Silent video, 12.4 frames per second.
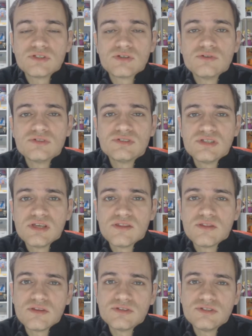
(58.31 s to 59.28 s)
it's good to see
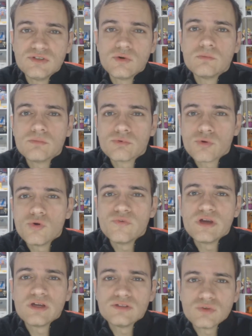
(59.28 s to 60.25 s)
that they're still
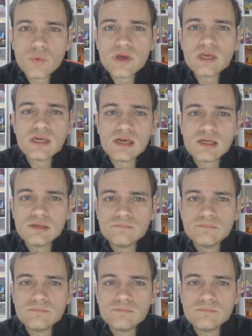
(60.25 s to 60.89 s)
improving and tweaking